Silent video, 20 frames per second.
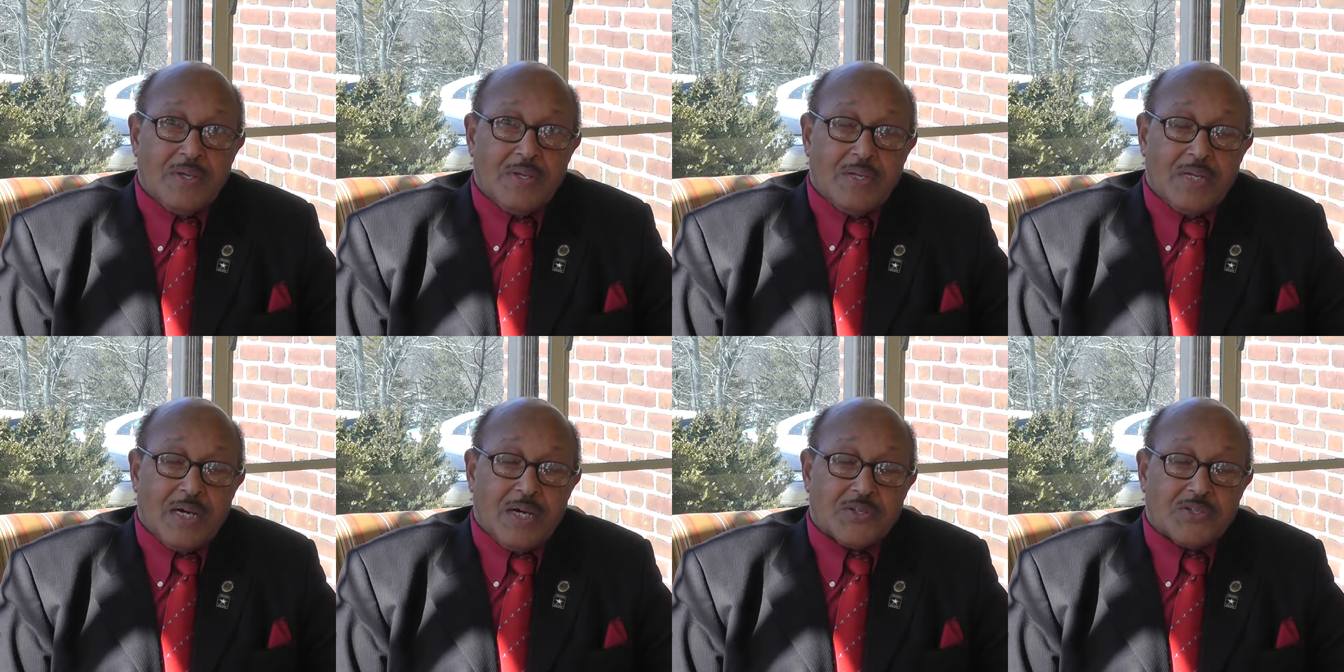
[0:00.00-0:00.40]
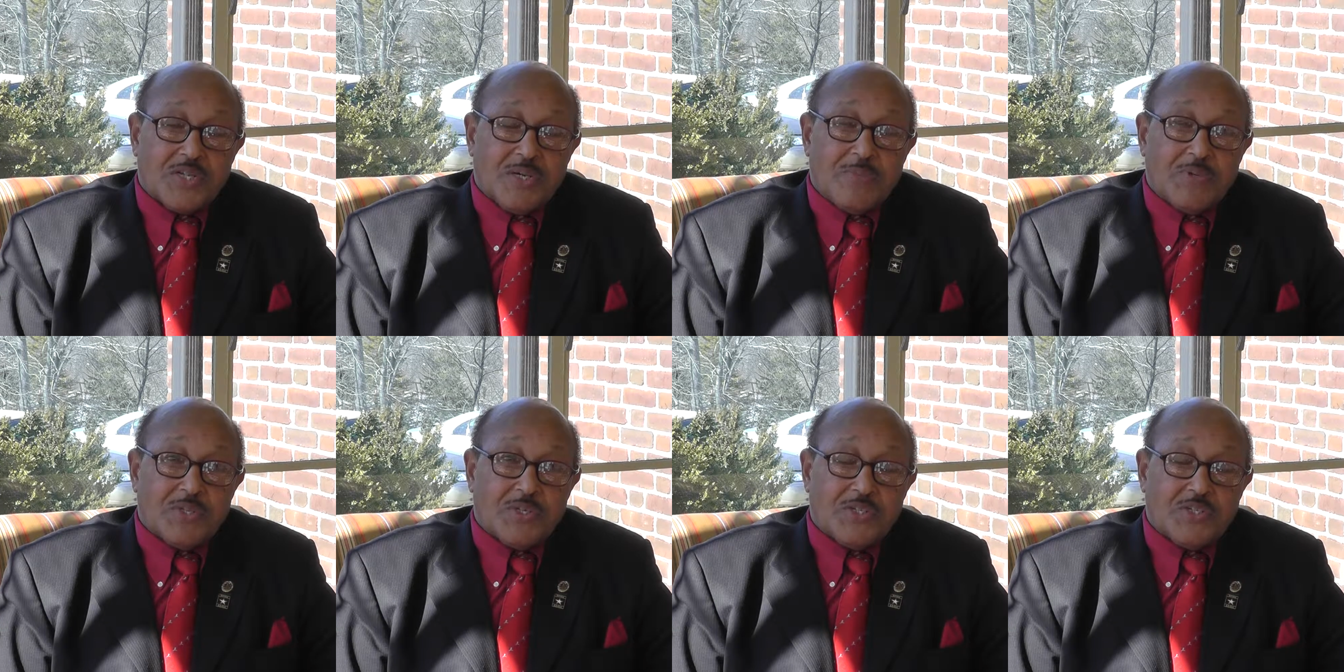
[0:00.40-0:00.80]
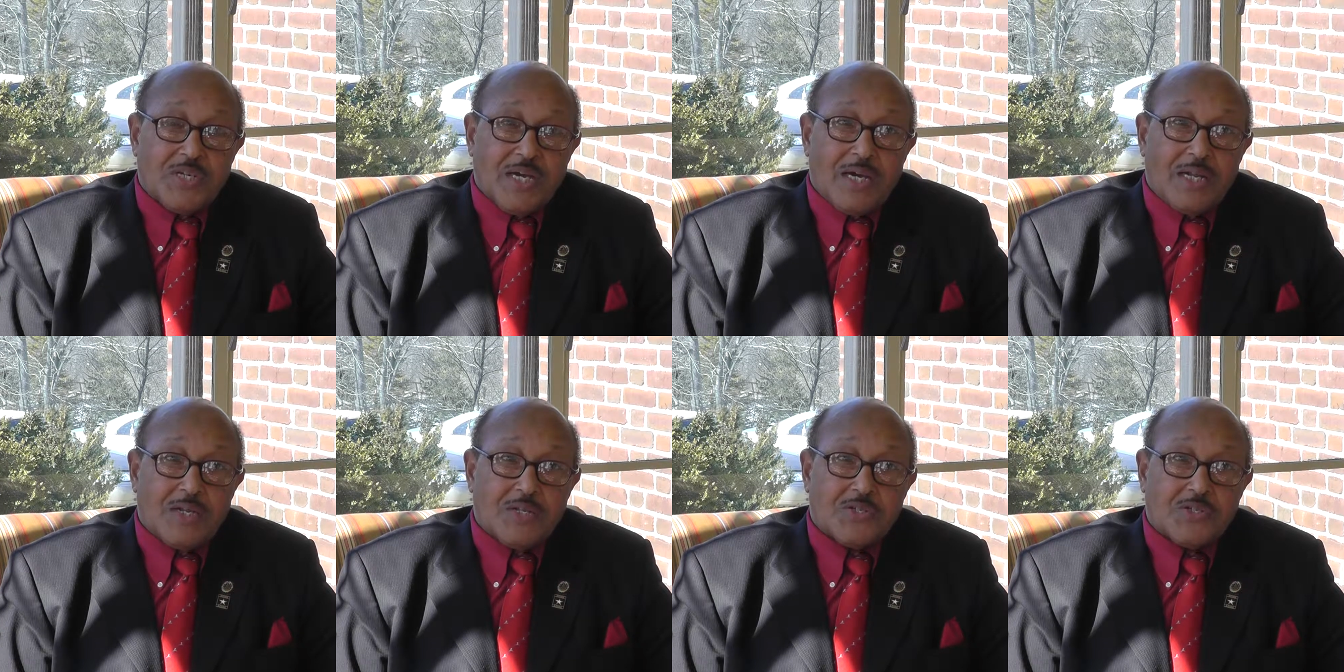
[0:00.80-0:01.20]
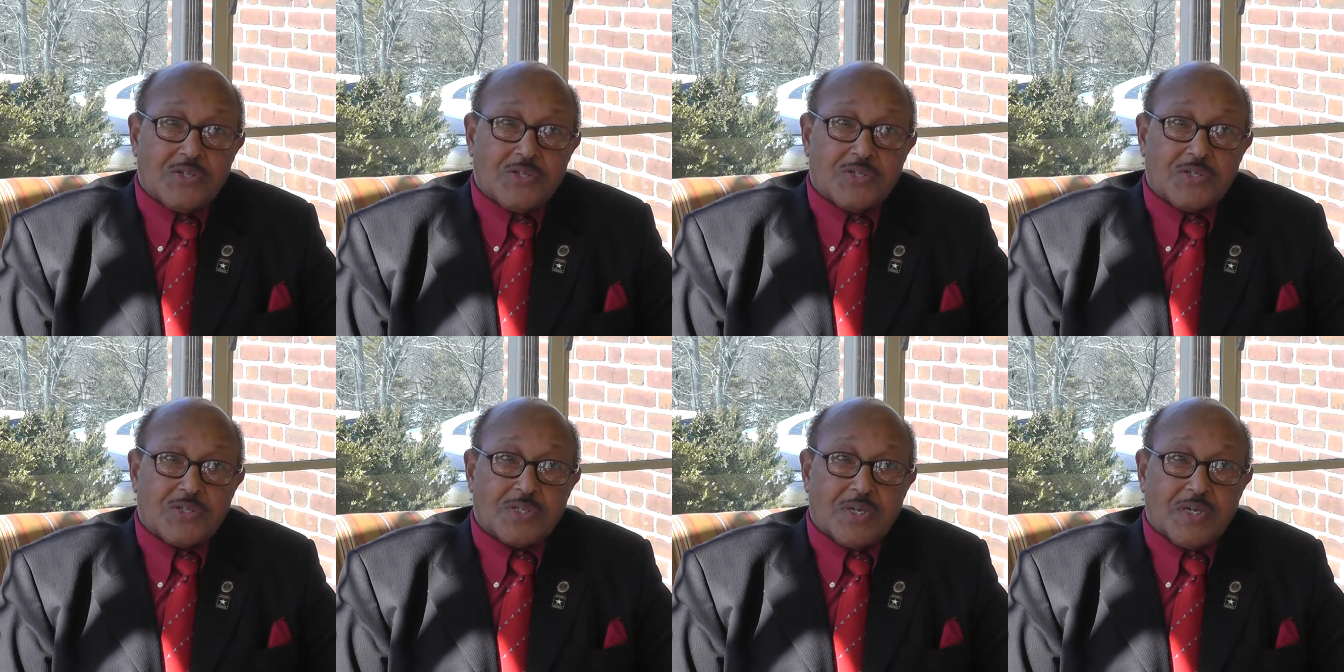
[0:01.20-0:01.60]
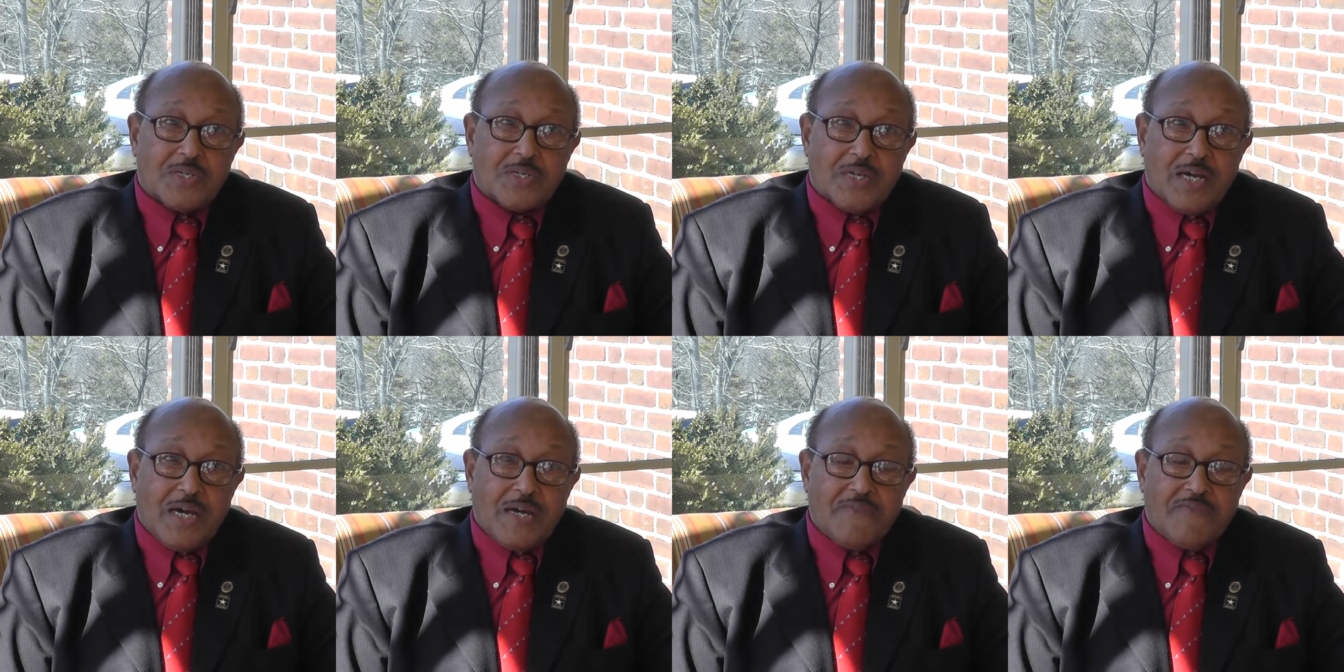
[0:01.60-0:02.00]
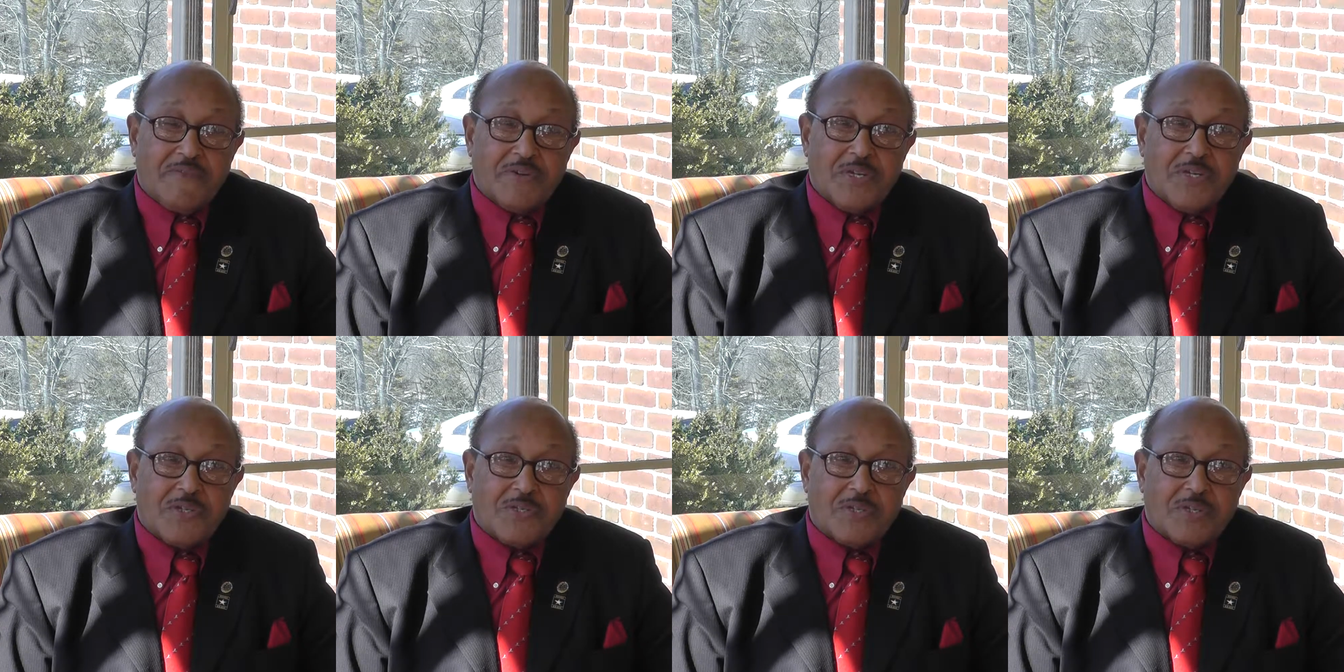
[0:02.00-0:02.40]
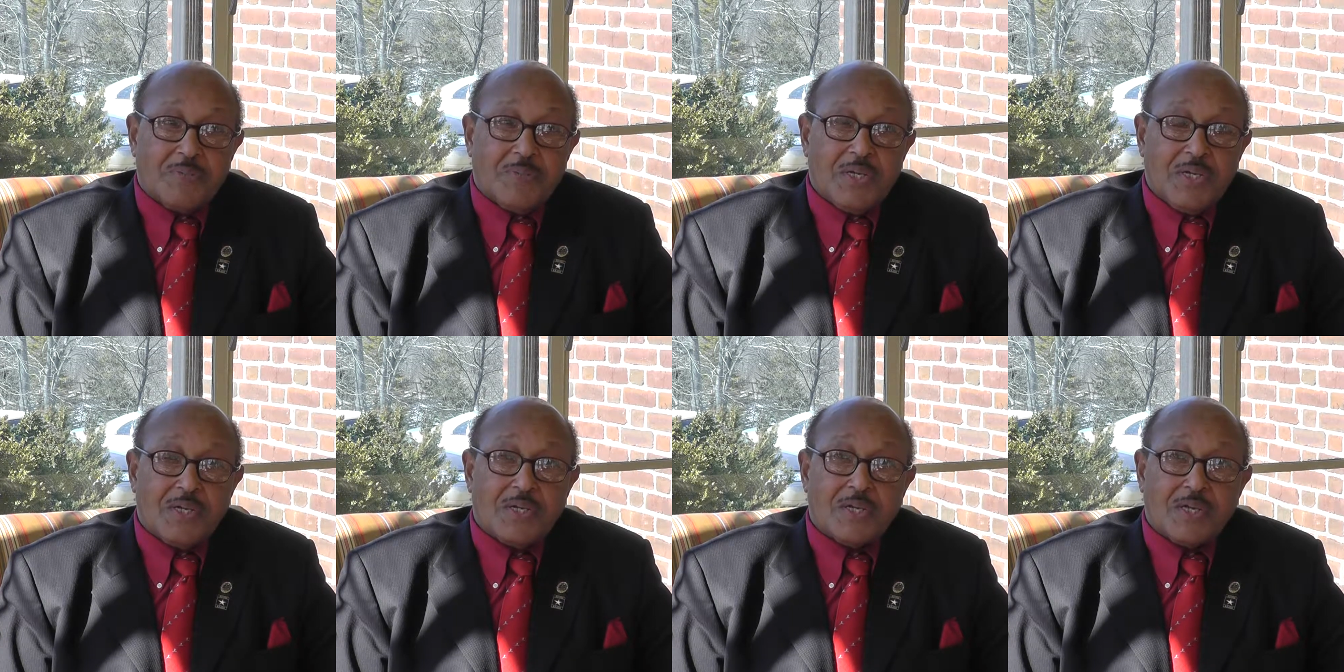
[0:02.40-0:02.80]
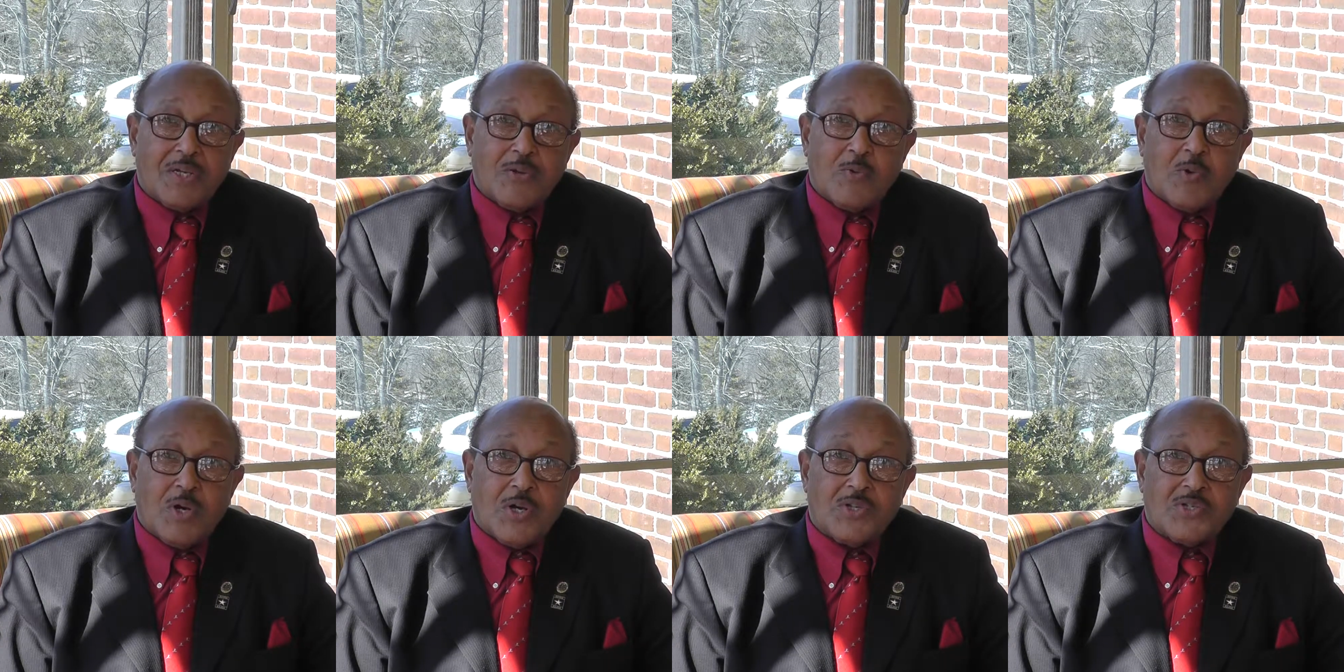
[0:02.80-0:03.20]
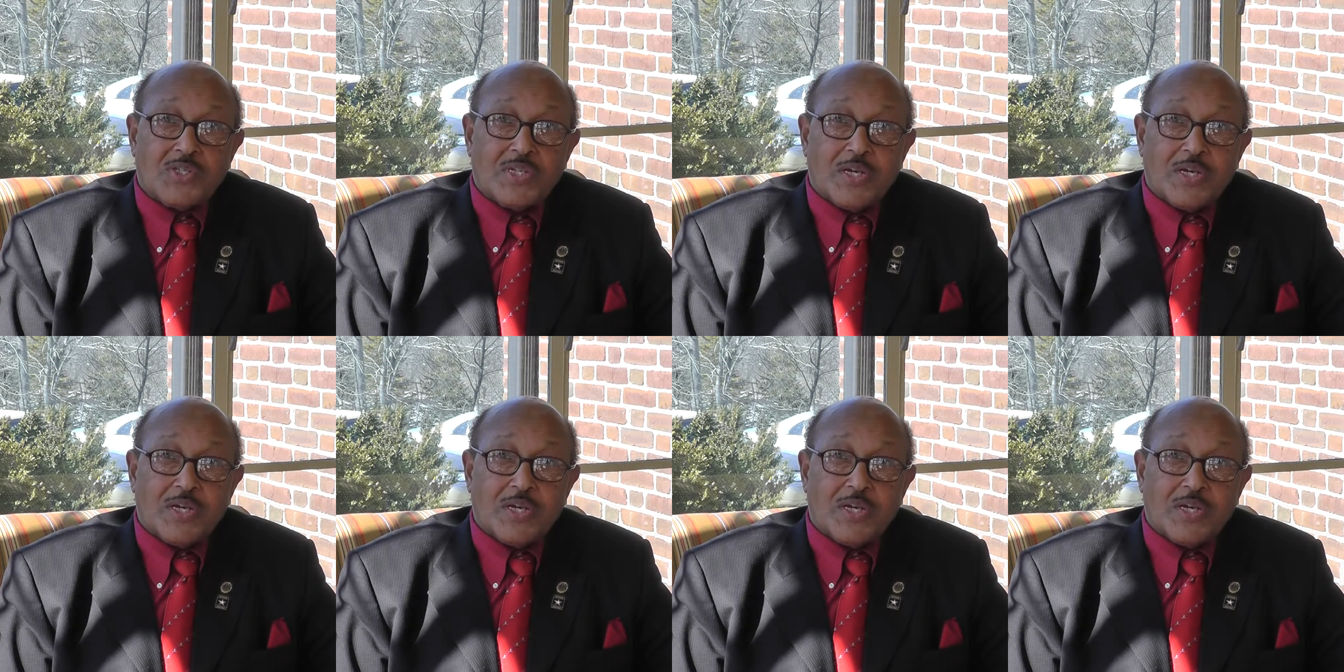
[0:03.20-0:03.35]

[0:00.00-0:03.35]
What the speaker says: Now, some of the challenges that I faced immediately was